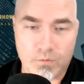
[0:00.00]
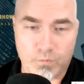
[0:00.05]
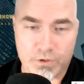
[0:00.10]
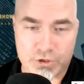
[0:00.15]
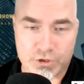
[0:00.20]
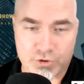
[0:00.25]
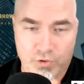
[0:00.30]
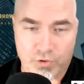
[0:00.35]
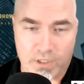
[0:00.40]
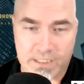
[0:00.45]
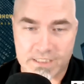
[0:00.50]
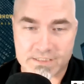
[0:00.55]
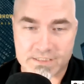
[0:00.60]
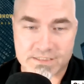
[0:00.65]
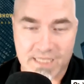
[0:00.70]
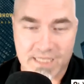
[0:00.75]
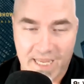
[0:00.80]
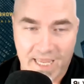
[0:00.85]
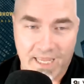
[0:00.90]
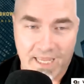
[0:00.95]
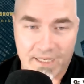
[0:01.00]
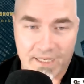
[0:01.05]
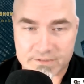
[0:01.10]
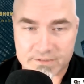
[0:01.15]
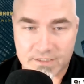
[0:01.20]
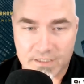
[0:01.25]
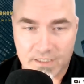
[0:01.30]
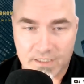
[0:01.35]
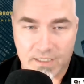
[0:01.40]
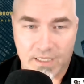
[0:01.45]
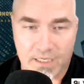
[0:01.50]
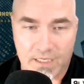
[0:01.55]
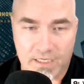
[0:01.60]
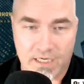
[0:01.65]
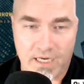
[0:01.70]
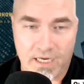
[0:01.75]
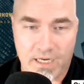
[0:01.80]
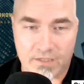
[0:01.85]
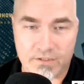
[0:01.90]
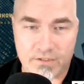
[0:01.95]
with truck intact
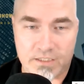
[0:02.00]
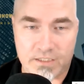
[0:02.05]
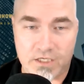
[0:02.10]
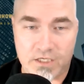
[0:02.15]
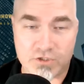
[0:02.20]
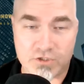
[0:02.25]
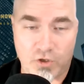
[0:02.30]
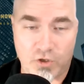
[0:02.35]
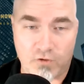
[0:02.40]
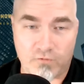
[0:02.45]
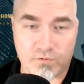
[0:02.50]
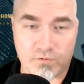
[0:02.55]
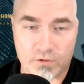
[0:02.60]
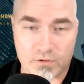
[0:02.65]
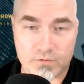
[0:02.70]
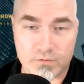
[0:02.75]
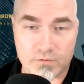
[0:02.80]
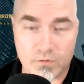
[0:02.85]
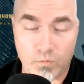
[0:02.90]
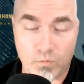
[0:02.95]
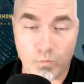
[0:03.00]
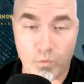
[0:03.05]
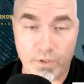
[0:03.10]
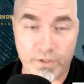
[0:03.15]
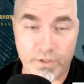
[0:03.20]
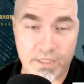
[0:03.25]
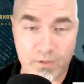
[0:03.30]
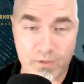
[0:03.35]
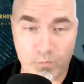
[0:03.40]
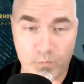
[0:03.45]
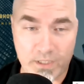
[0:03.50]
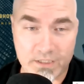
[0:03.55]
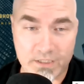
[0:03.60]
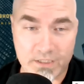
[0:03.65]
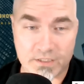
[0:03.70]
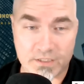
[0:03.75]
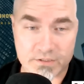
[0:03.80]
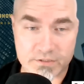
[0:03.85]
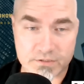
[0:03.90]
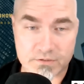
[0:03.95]
and hand the keys over with a
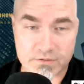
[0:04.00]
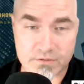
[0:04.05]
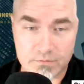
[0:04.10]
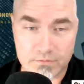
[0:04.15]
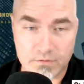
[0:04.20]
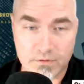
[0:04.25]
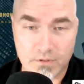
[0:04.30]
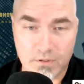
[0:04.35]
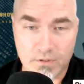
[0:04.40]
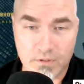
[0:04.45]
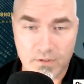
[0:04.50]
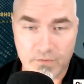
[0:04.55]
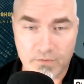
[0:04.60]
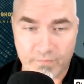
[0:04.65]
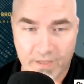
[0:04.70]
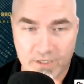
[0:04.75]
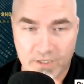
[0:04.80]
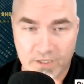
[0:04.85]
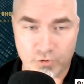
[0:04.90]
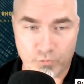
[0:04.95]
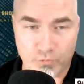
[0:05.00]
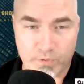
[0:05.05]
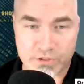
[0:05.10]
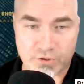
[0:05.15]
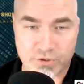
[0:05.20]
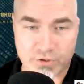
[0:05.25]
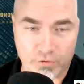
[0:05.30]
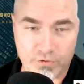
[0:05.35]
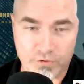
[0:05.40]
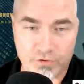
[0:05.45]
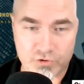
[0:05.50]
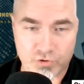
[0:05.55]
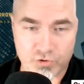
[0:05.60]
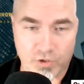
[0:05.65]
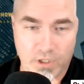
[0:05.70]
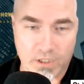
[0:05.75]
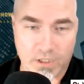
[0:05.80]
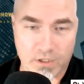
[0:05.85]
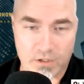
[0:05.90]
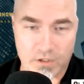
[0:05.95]
witness that you returned the
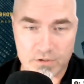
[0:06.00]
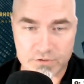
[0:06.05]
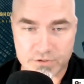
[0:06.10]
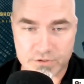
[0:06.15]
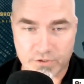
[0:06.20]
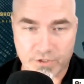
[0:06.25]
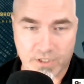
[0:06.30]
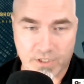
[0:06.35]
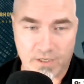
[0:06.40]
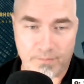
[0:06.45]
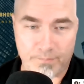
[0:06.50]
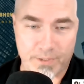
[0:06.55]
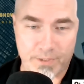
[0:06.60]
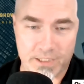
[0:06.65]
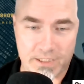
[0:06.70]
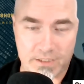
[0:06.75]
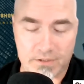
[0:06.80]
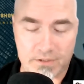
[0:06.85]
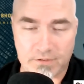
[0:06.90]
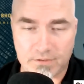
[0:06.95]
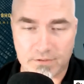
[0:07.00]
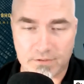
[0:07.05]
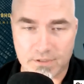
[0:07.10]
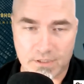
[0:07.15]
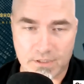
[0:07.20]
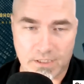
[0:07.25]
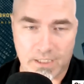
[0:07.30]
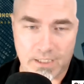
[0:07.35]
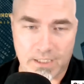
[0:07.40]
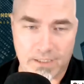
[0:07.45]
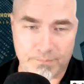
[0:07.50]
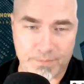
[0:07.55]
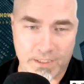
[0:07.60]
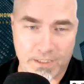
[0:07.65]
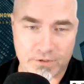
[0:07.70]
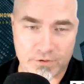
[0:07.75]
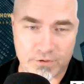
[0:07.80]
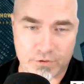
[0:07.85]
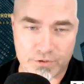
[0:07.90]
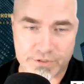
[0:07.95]
truck to the company
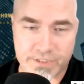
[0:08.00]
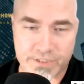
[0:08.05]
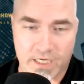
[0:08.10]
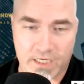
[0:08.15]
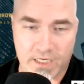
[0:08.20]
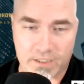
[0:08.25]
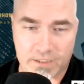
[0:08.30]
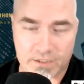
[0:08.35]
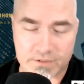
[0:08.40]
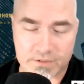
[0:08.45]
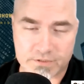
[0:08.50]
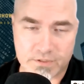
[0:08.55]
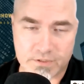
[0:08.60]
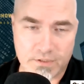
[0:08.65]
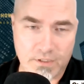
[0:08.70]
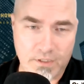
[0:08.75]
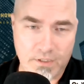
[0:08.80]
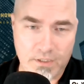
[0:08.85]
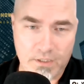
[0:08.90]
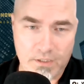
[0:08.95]
in good standings.